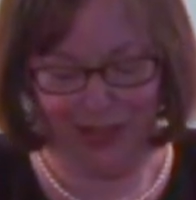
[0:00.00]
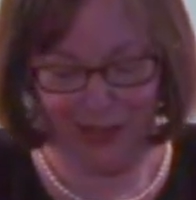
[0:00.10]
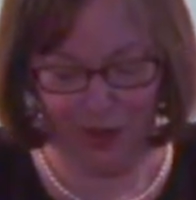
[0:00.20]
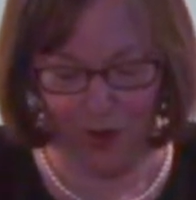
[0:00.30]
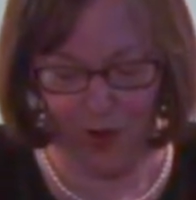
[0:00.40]

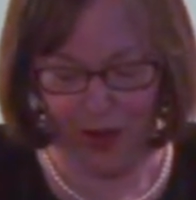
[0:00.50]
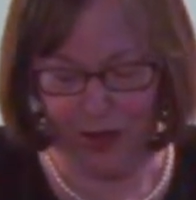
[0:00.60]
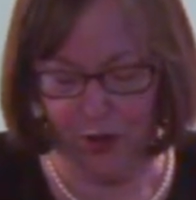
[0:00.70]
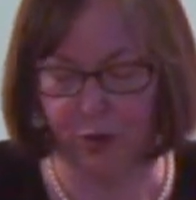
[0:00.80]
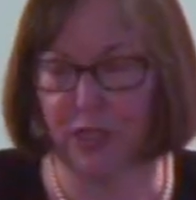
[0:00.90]
So
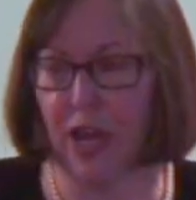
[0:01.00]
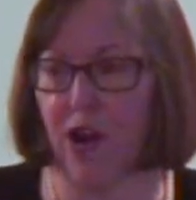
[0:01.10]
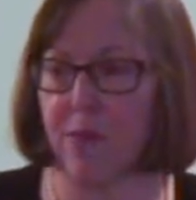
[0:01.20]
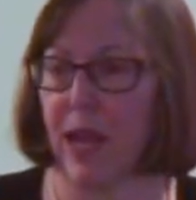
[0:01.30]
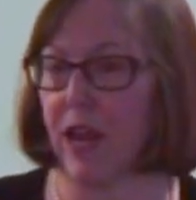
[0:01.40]
use
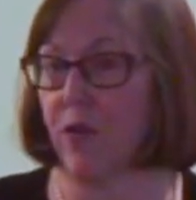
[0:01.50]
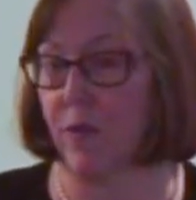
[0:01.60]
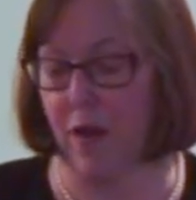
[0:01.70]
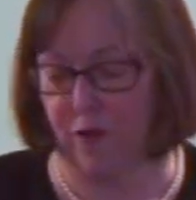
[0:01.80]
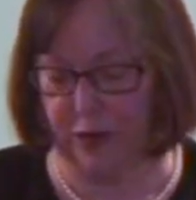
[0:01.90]
care in making
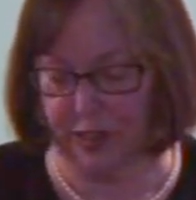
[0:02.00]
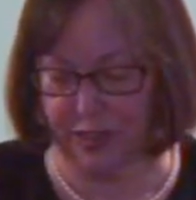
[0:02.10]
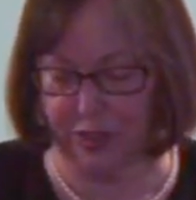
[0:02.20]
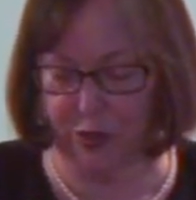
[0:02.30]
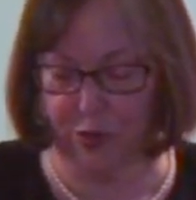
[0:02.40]

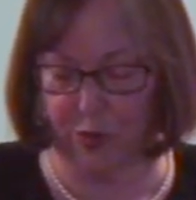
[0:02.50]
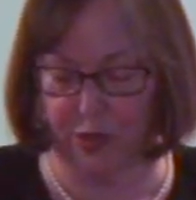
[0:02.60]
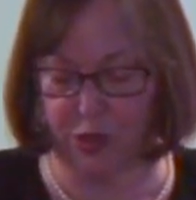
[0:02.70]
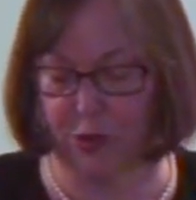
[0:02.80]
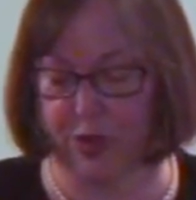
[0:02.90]
reference to
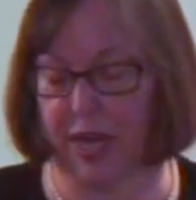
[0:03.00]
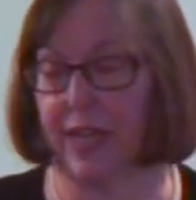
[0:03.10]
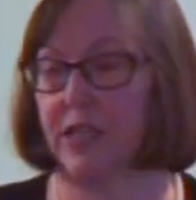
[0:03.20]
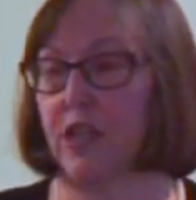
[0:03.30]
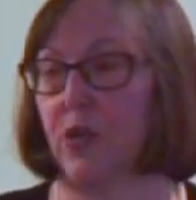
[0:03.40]
certain
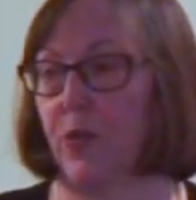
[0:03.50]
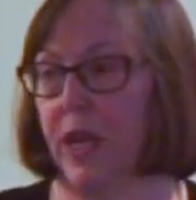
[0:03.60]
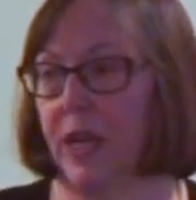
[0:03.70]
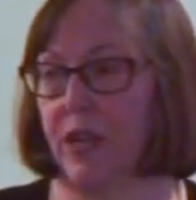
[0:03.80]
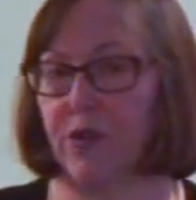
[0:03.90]
days of the
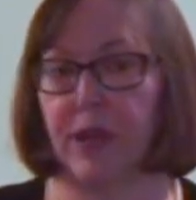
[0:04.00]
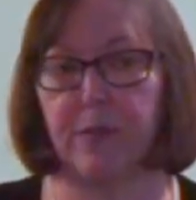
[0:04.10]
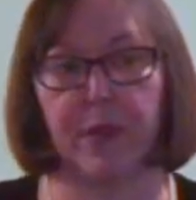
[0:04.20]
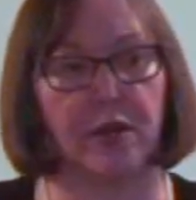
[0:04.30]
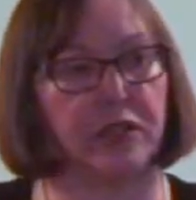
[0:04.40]
week in your
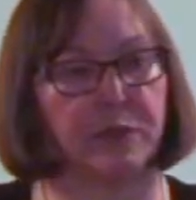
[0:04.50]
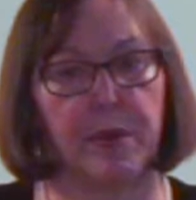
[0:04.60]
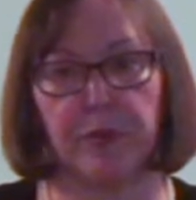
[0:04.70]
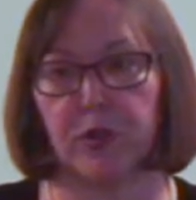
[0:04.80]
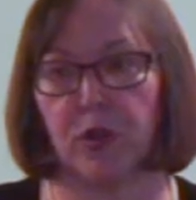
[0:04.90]
email because
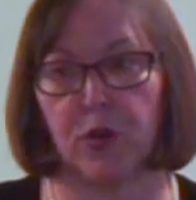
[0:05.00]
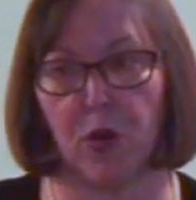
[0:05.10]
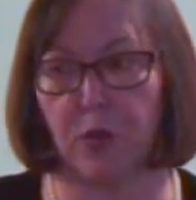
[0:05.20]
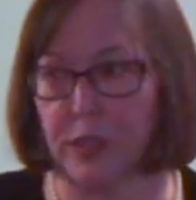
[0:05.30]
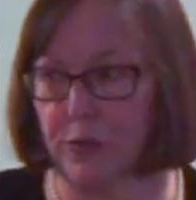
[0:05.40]
people don't
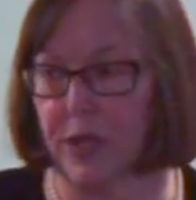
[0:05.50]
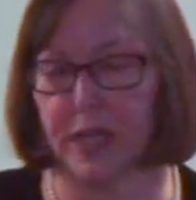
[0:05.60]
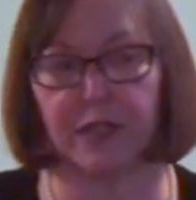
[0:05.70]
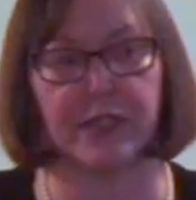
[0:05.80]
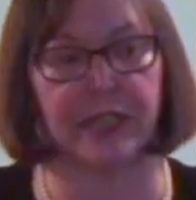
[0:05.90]
always
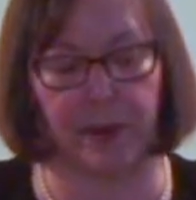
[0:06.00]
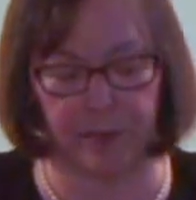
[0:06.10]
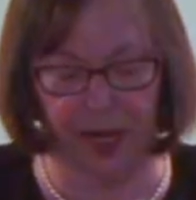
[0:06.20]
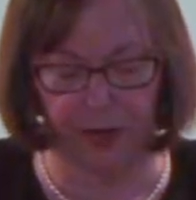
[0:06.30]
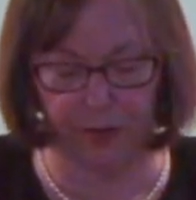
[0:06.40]
read it the
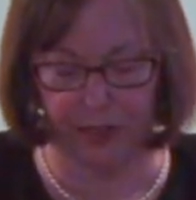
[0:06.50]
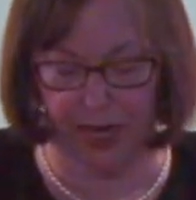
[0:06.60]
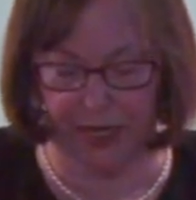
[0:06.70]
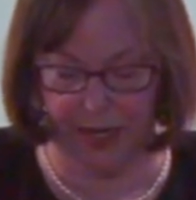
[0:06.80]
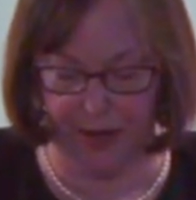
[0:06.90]
same day you
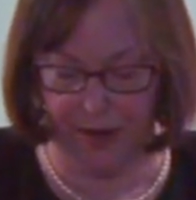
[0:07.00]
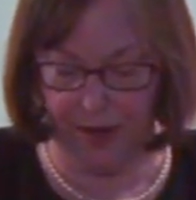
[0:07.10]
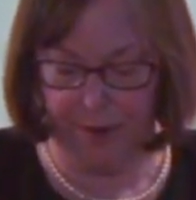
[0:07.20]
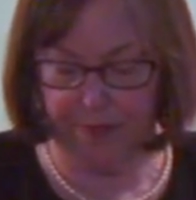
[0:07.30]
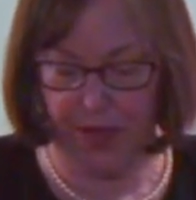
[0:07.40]
send it.
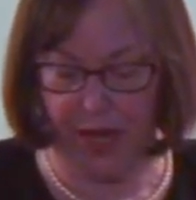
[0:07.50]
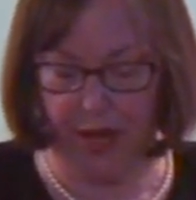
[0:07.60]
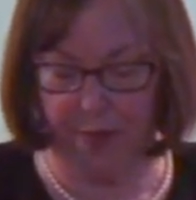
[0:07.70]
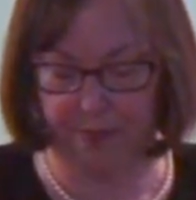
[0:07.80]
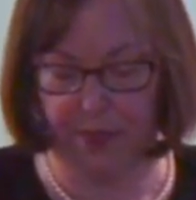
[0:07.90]

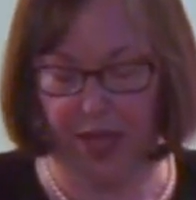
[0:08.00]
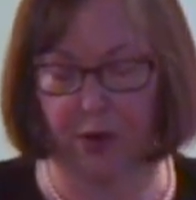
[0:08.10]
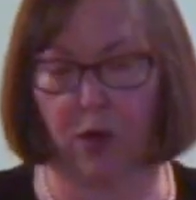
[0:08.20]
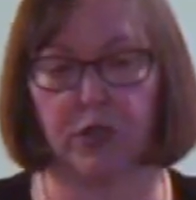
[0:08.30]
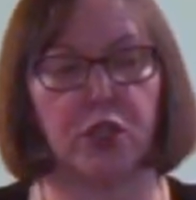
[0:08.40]
Um,
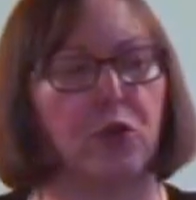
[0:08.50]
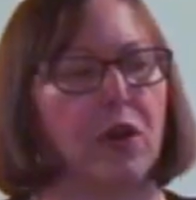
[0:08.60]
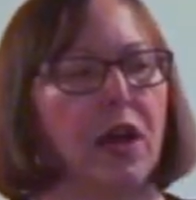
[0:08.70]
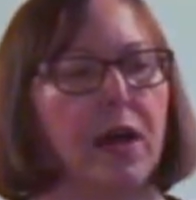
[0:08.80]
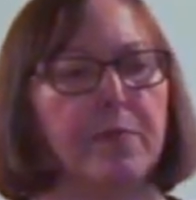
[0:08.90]
and
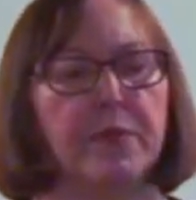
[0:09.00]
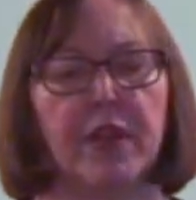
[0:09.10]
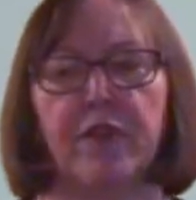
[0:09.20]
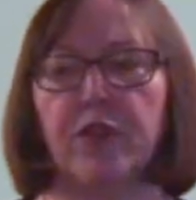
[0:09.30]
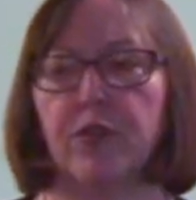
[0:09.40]
also, um,
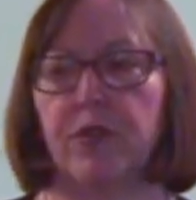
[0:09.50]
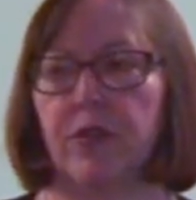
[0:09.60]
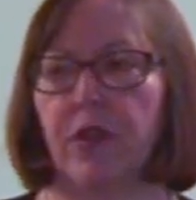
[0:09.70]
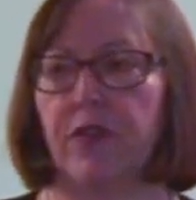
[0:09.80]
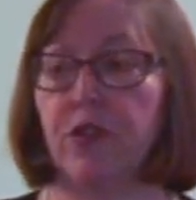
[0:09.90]
if, you're,
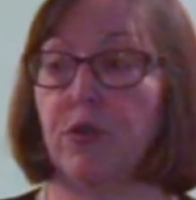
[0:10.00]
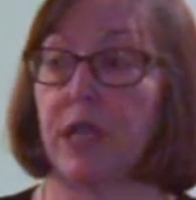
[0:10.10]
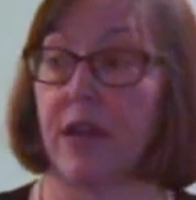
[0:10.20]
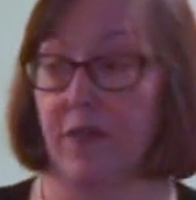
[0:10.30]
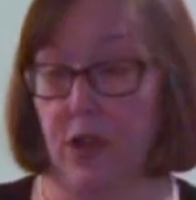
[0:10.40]
if you do a
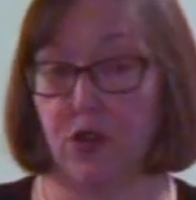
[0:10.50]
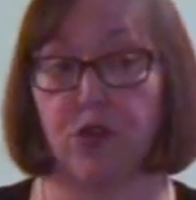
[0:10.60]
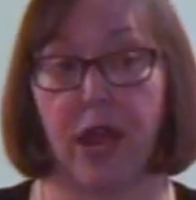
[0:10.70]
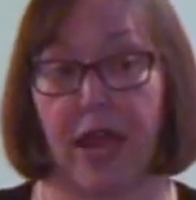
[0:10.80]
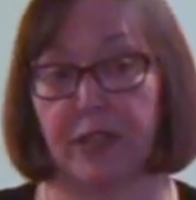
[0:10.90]
lot of
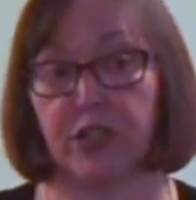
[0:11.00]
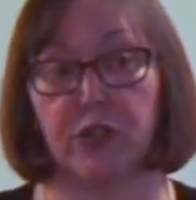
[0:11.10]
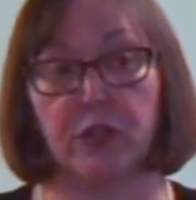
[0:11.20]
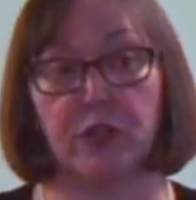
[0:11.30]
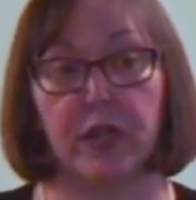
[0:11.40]

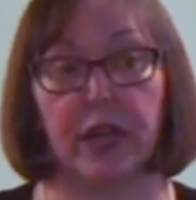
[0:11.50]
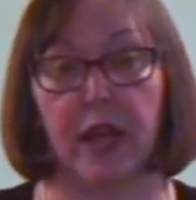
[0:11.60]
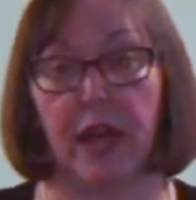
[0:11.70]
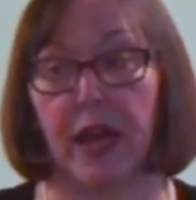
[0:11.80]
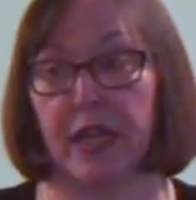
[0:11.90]
international
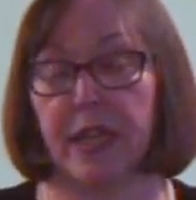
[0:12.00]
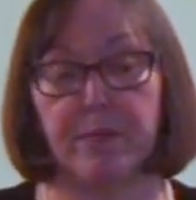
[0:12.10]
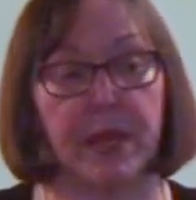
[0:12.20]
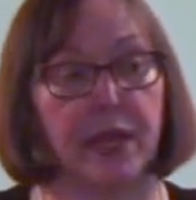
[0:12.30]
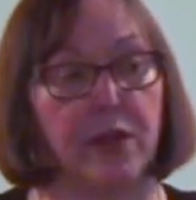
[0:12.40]
uh,
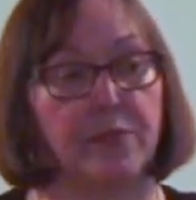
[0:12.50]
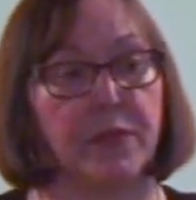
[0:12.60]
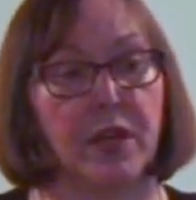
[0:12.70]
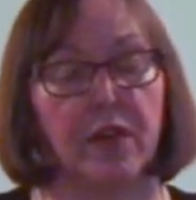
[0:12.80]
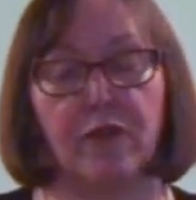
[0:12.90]

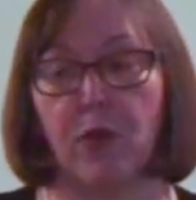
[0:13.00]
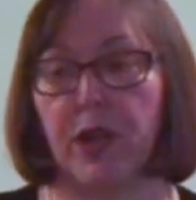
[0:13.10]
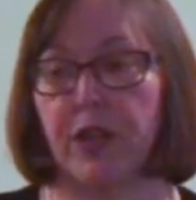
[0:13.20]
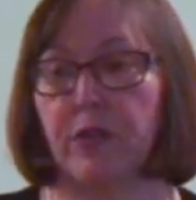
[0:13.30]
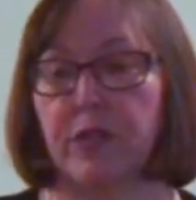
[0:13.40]
email,
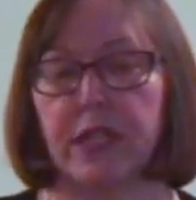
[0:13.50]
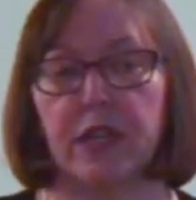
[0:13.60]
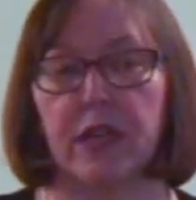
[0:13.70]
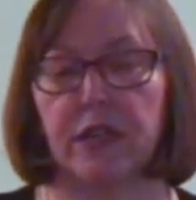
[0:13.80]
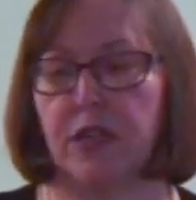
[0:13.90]
avoid
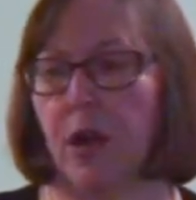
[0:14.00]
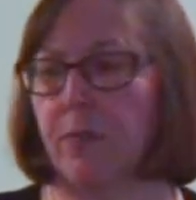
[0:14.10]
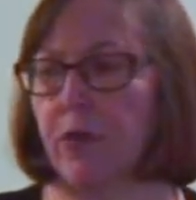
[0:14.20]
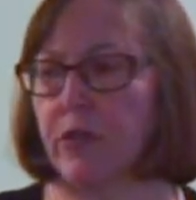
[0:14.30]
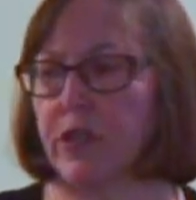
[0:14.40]
using
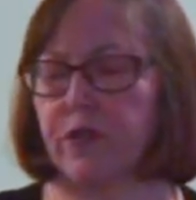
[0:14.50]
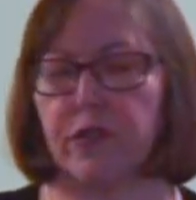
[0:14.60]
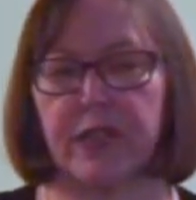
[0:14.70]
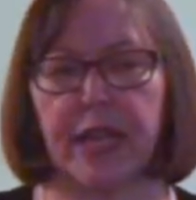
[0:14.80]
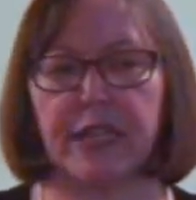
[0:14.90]
numbers
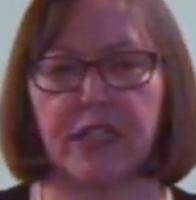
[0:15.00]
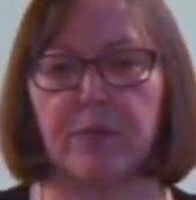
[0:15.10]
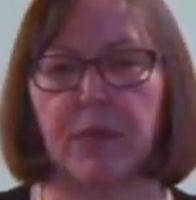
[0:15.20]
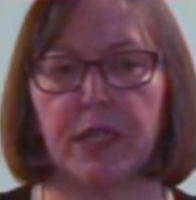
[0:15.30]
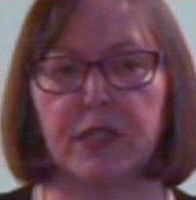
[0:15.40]
for days
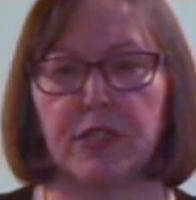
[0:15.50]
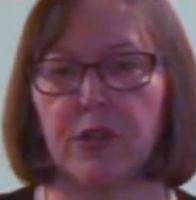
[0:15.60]
and months.